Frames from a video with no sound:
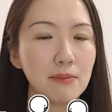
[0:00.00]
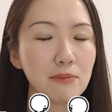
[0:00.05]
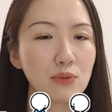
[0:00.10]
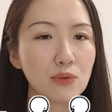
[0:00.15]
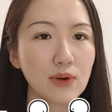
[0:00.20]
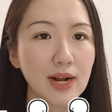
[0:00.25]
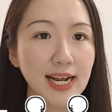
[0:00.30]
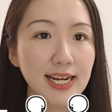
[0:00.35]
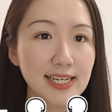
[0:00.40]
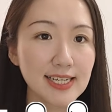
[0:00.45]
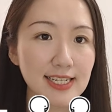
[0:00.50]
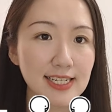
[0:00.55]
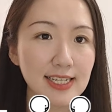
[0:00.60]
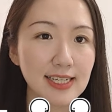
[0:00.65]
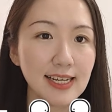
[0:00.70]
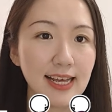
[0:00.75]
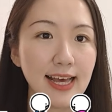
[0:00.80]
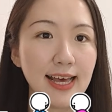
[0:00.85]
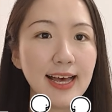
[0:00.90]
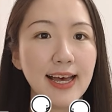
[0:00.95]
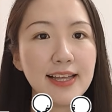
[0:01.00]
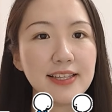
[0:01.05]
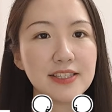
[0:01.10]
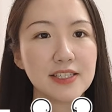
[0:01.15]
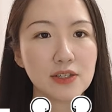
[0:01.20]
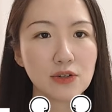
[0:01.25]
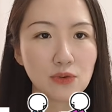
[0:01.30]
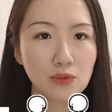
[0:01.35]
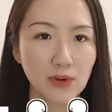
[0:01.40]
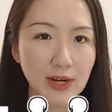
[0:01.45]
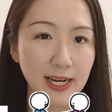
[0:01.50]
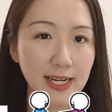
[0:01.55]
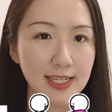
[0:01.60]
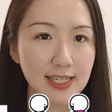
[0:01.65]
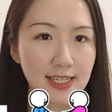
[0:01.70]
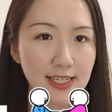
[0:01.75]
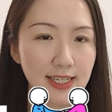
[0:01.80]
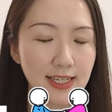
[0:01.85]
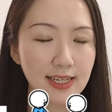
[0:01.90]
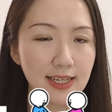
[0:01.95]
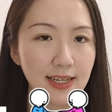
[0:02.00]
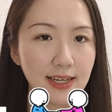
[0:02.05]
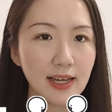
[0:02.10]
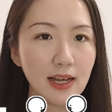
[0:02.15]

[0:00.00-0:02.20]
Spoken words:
bright and great,